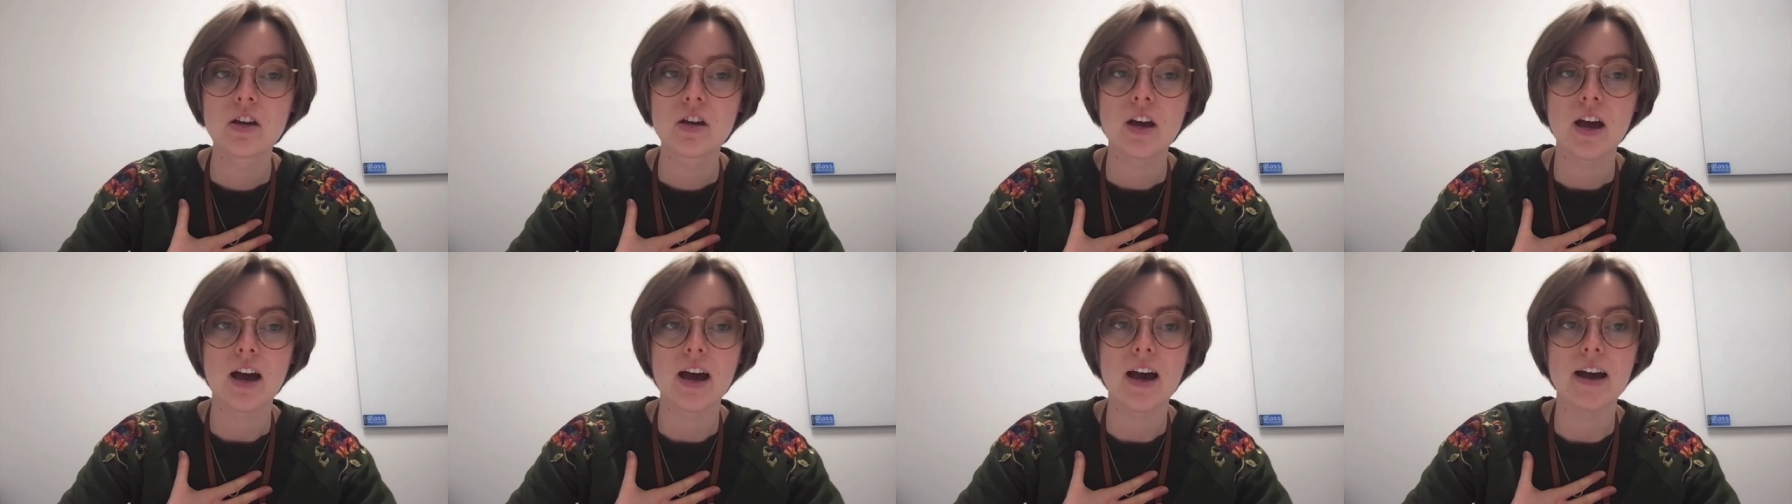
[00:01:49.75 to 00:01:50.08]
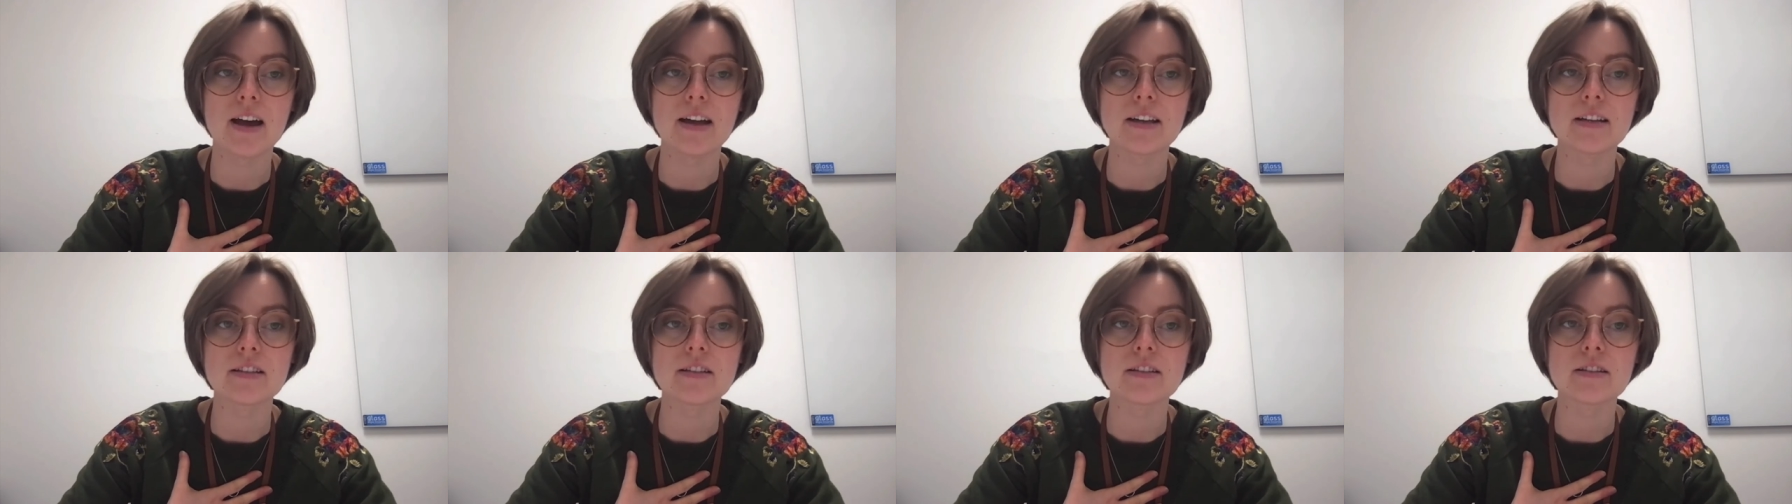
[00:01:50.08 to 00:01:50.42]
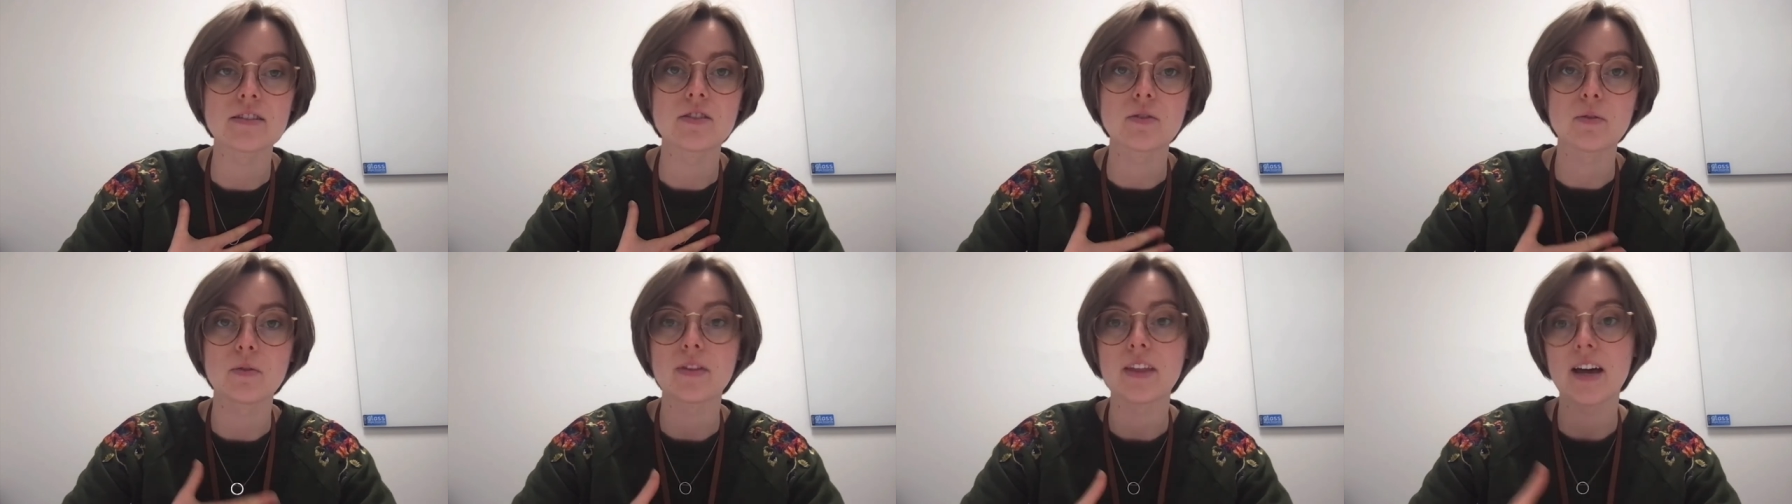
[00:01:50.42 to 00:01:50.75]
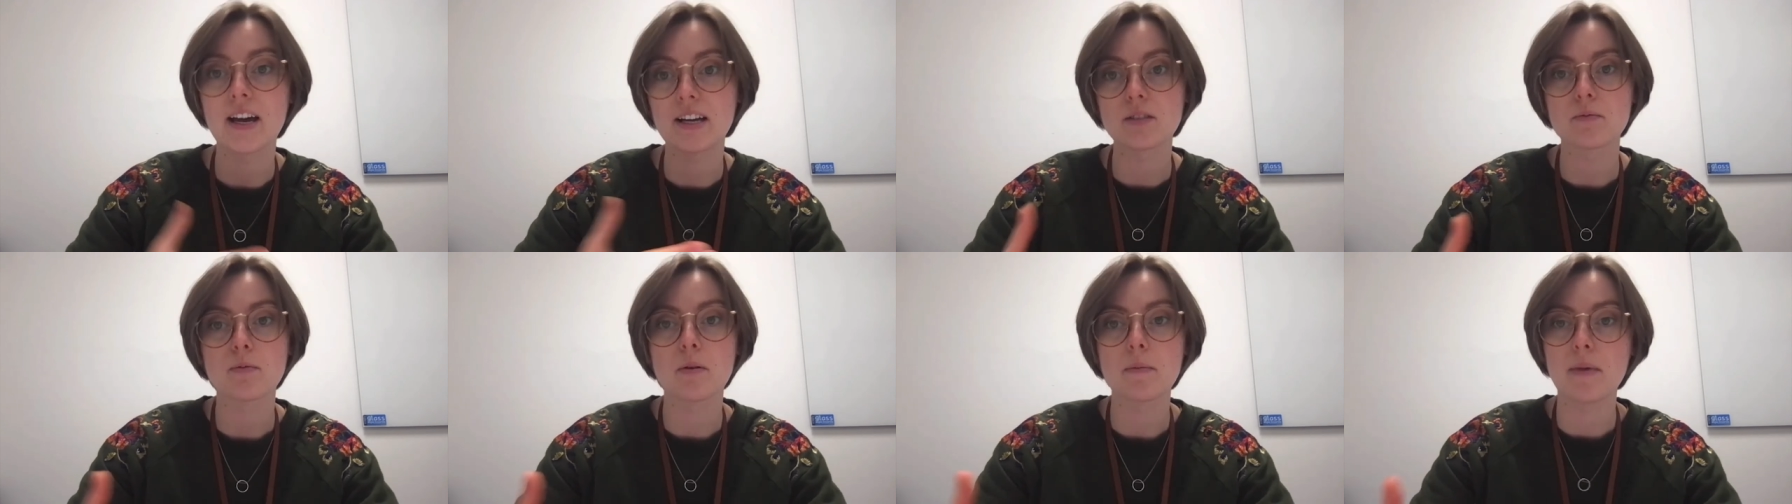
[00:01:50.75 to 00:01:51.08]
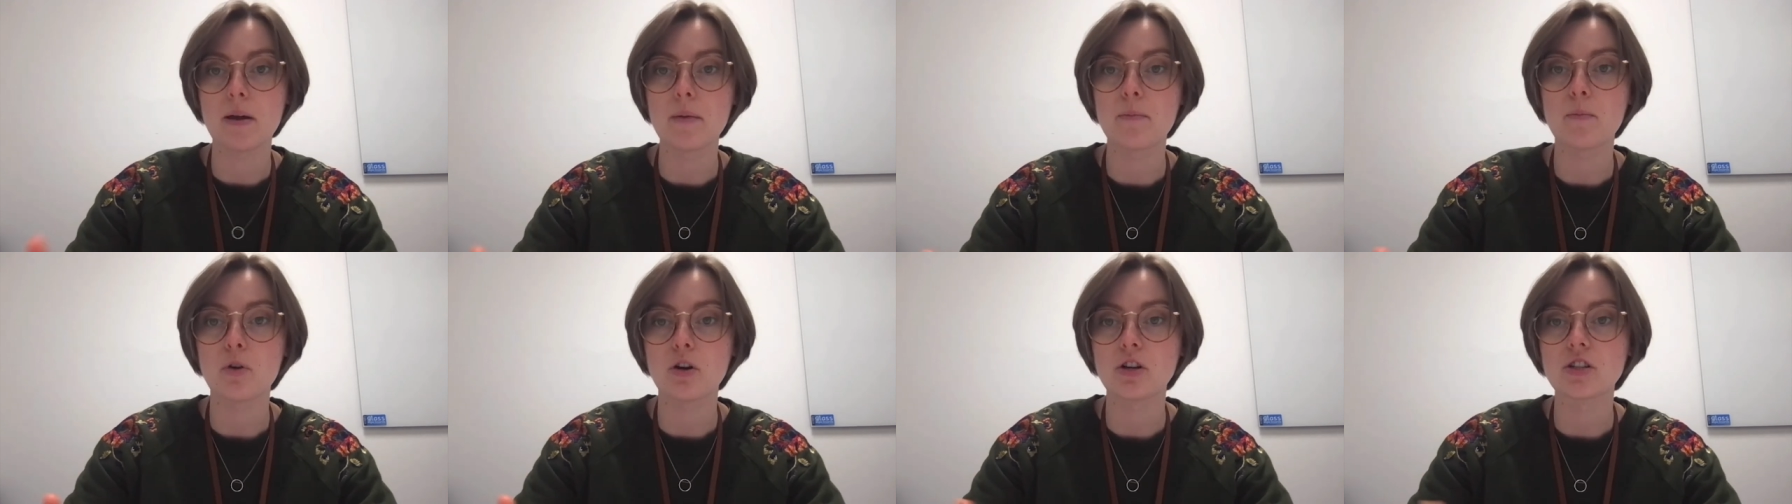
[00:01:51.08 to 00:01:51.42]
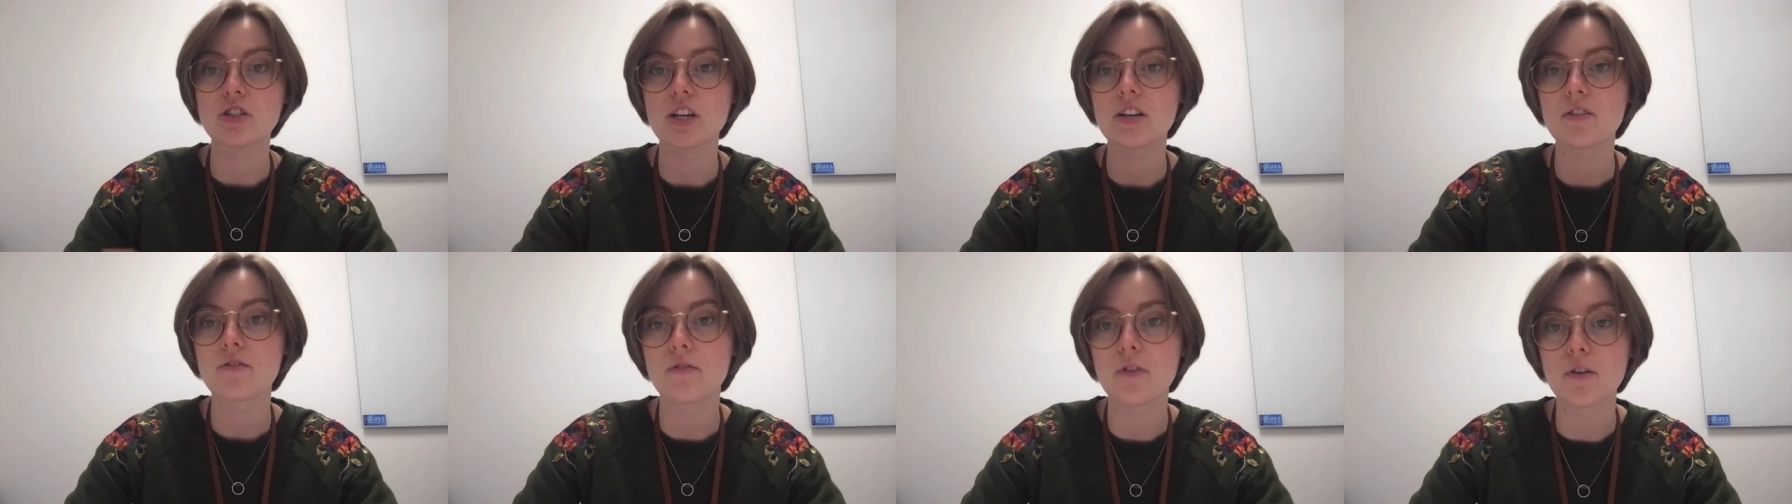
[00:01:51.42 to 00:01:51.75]
and so that's what my
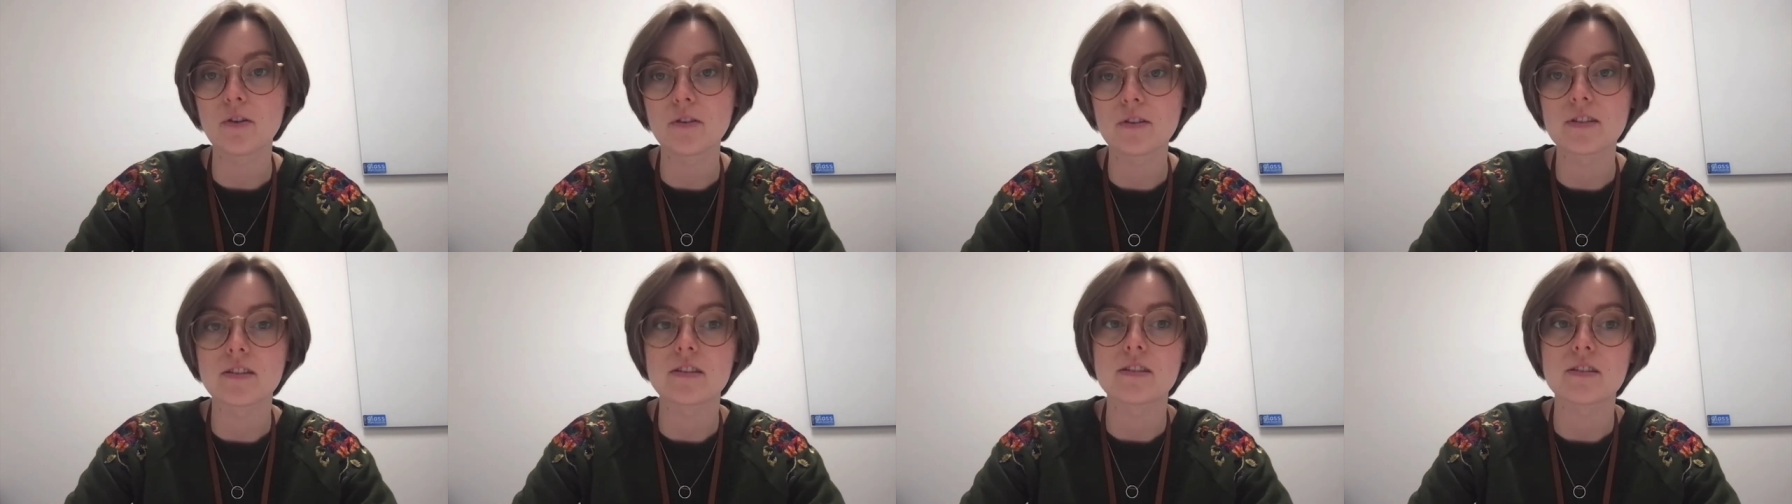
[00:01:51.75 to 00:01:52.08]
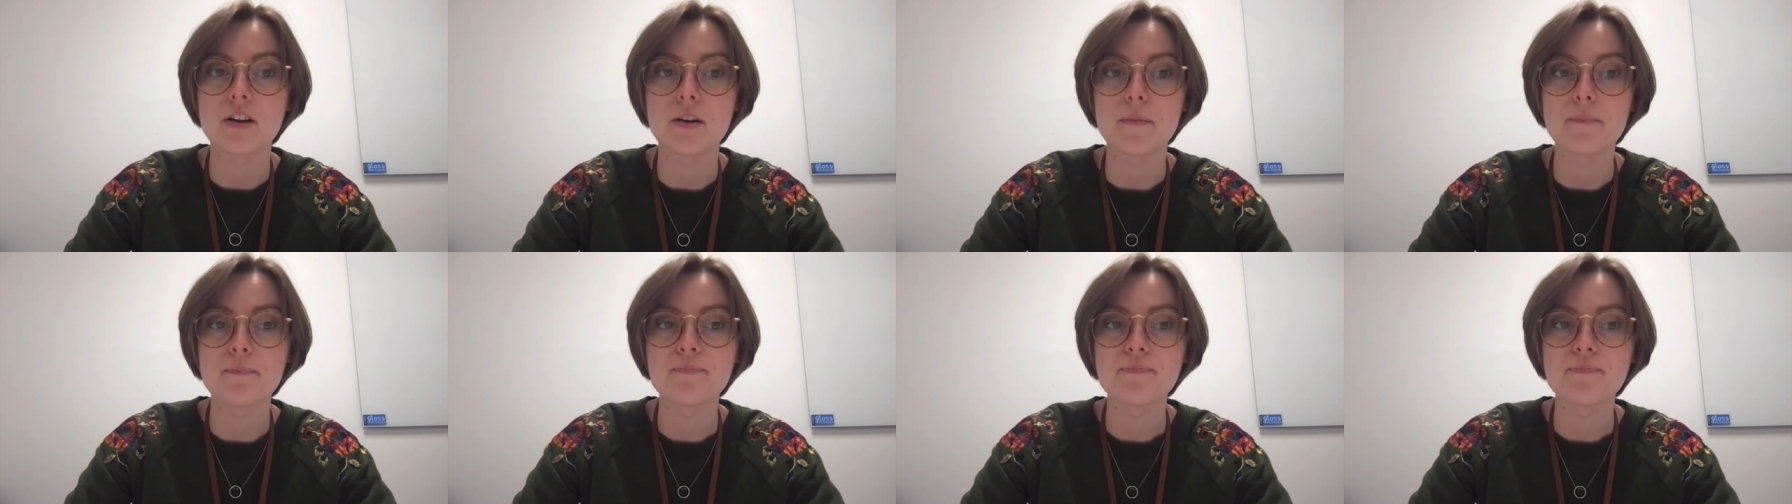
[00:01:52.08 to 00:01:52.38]
project focuses on.